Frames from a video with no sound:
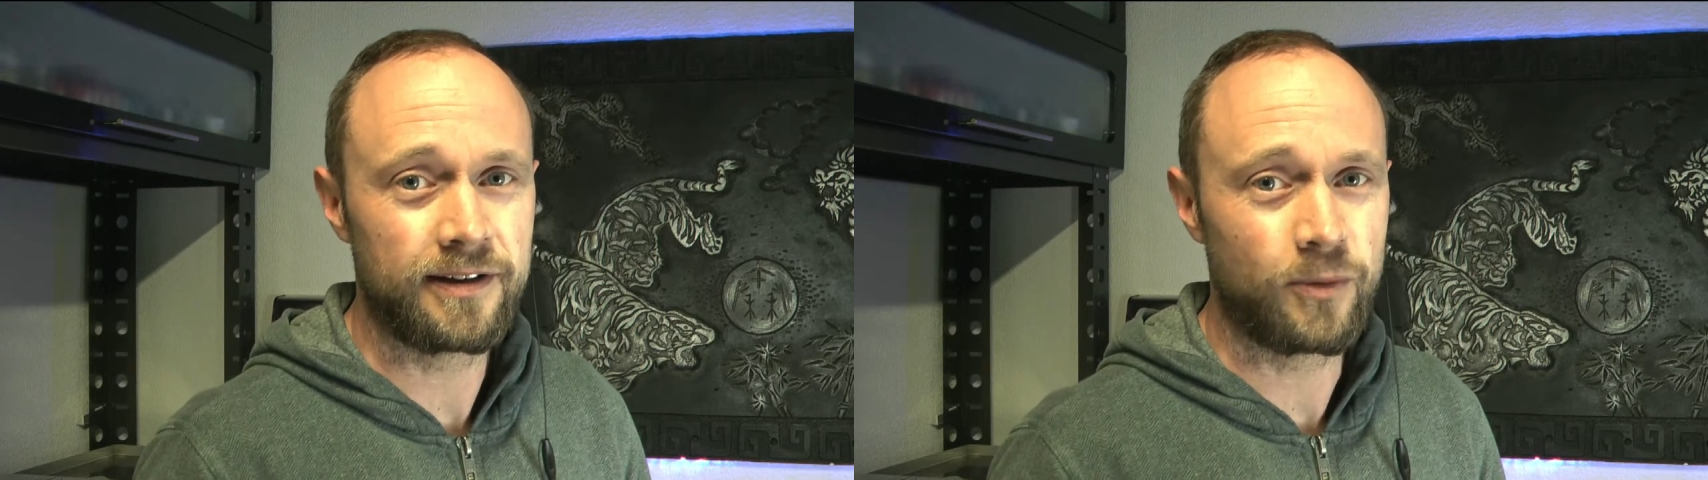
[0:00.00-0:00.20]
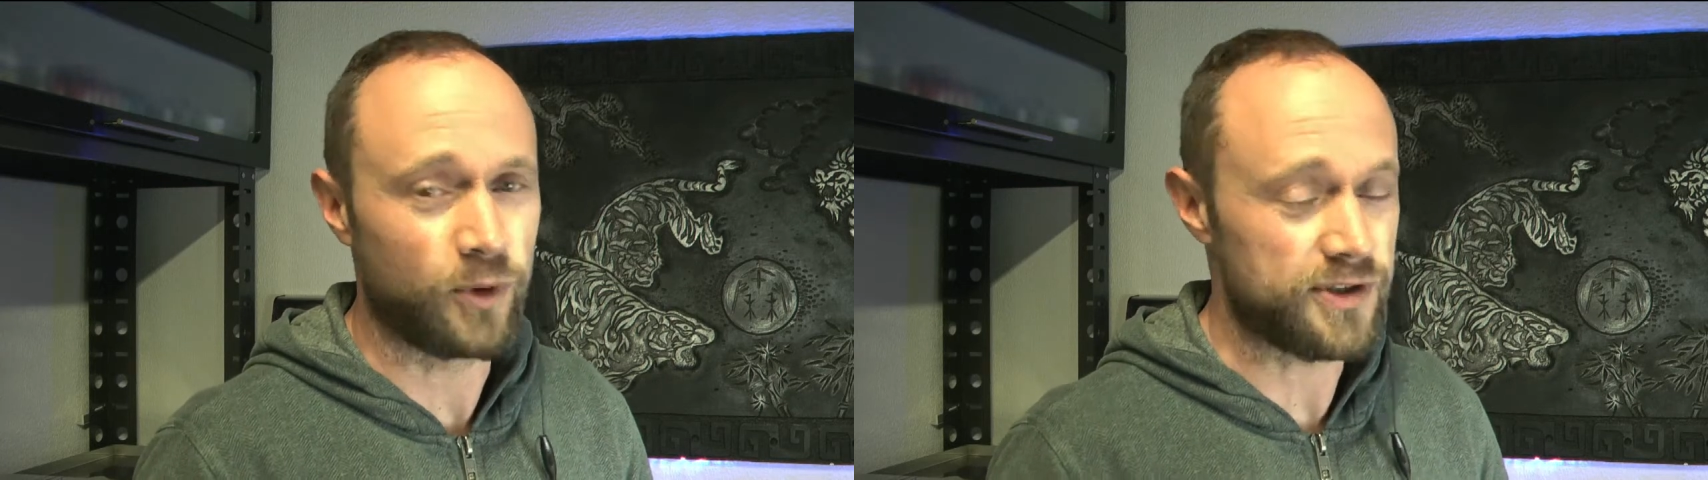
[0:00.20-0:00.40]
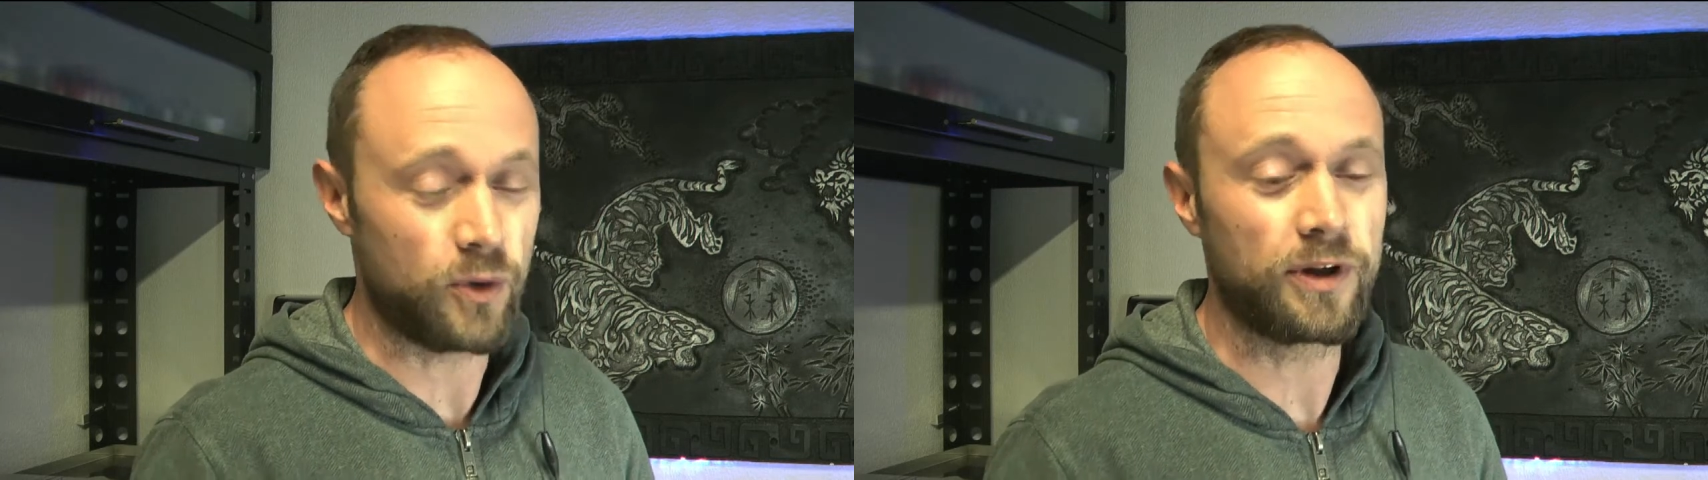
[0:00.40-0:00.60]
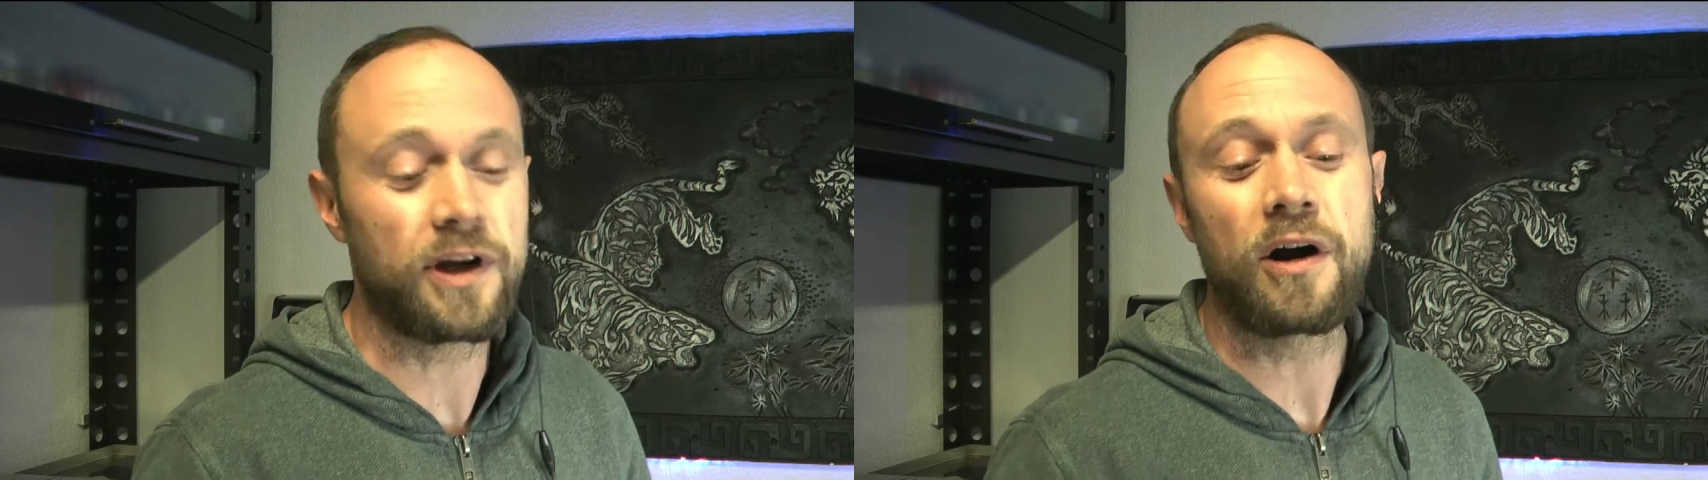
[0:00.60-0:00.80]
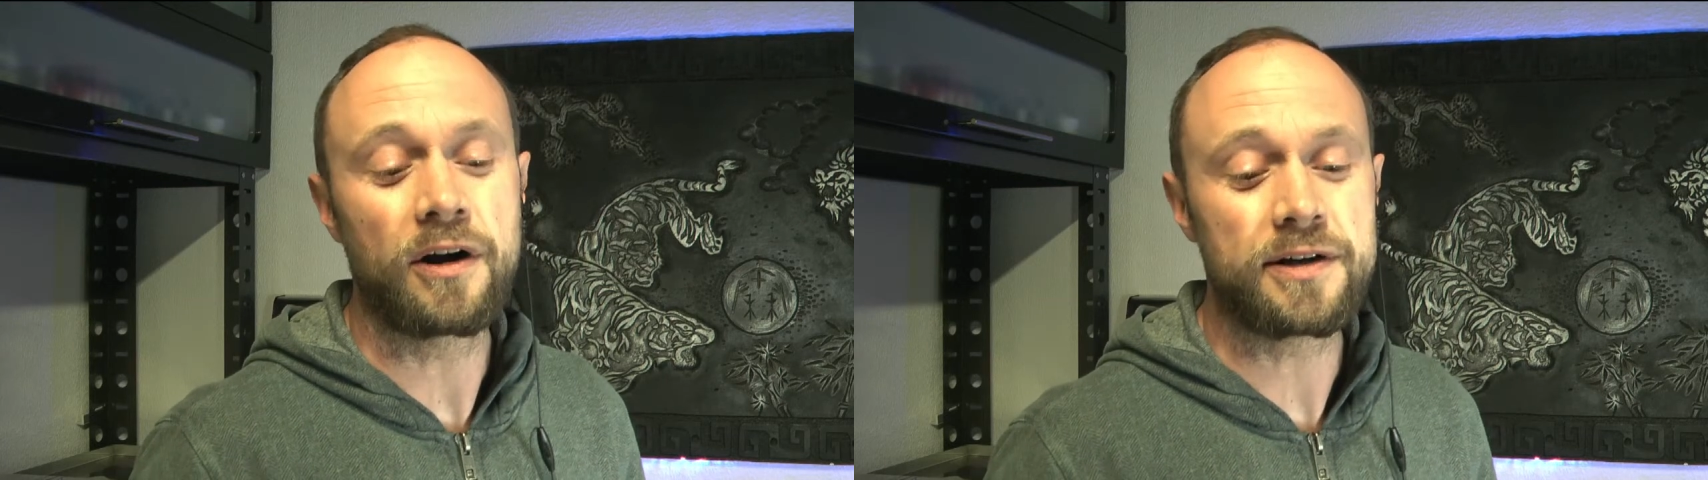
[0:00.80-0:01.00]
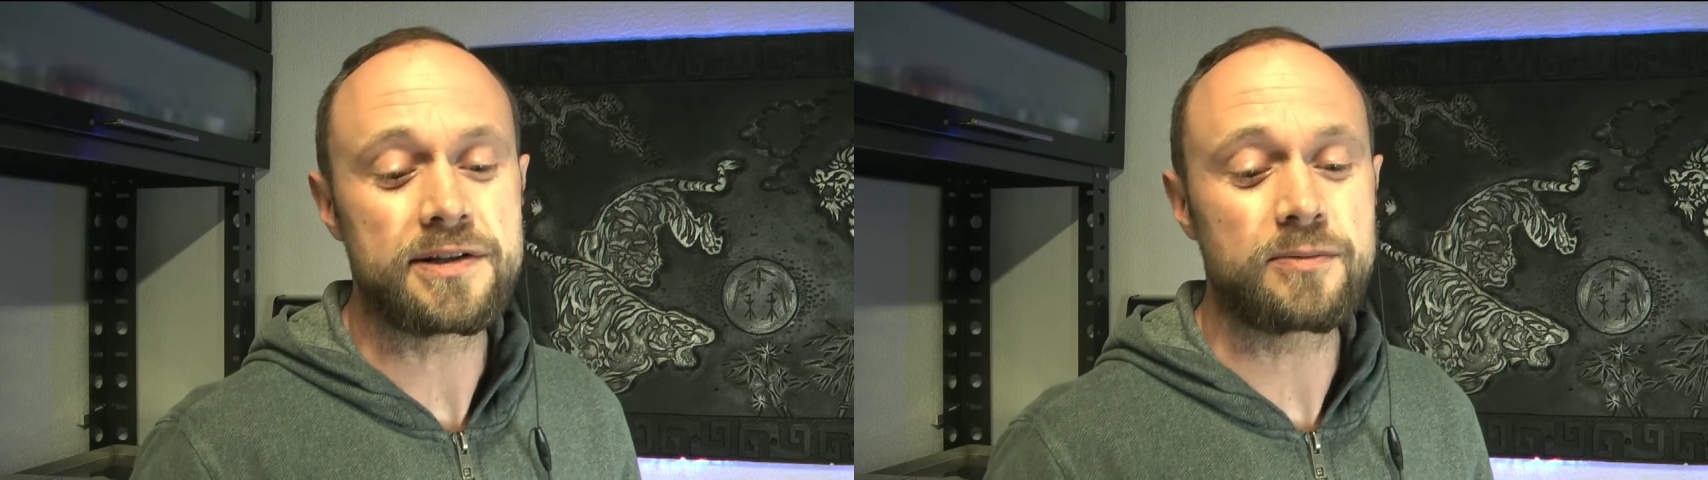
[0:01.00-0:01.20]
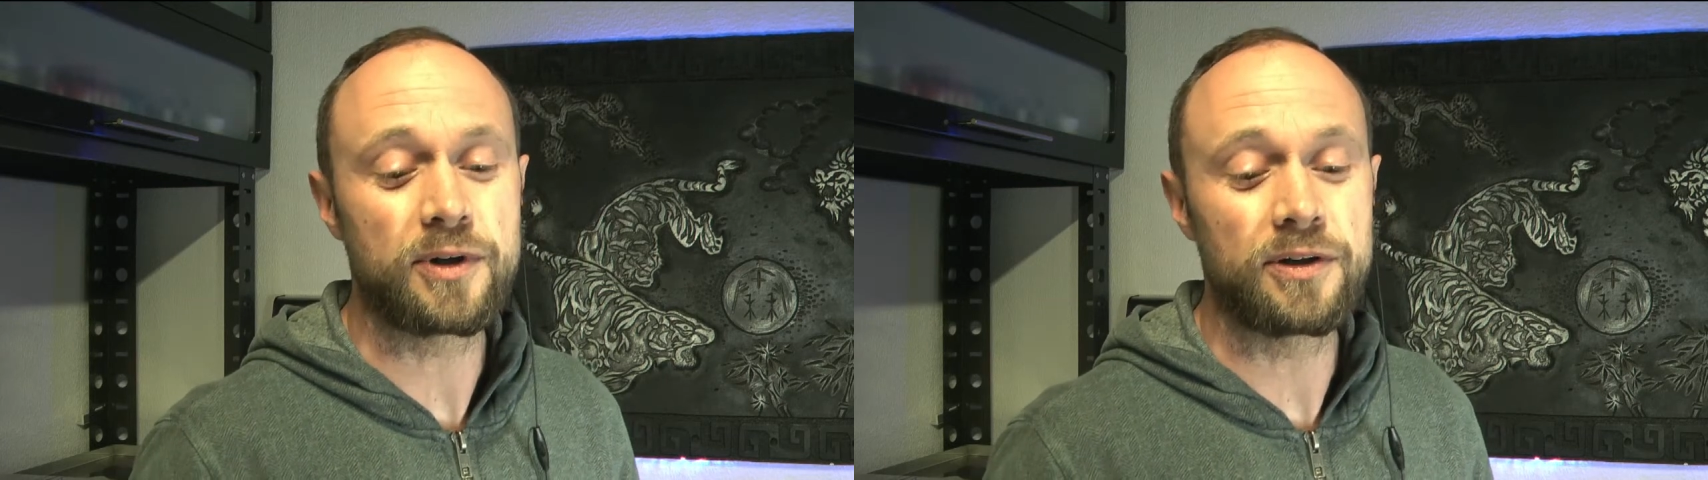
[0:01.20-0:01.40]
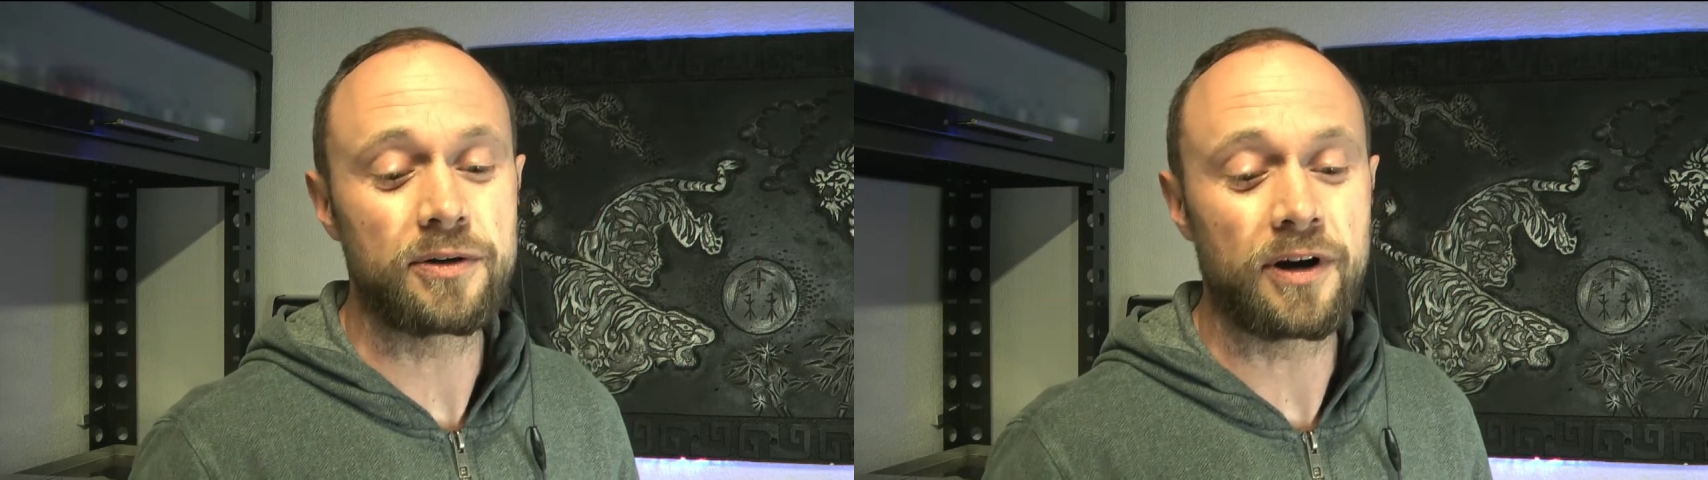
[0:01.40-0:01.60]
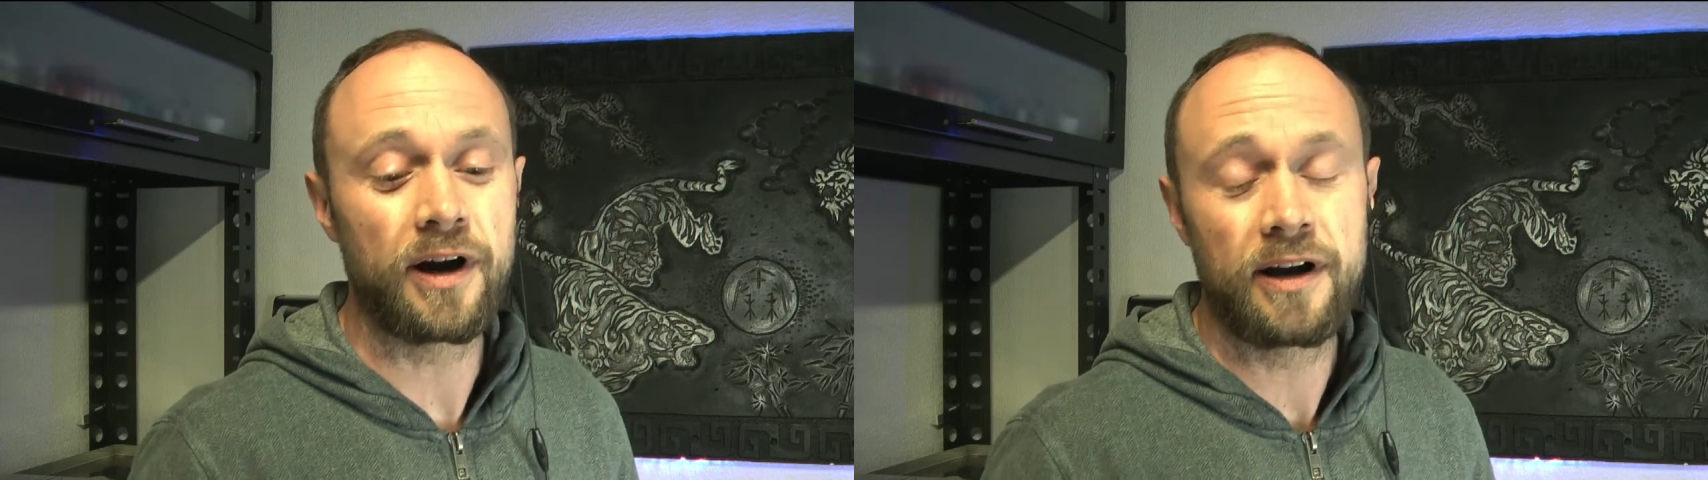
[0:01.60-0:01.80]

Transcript: What's only hard is when your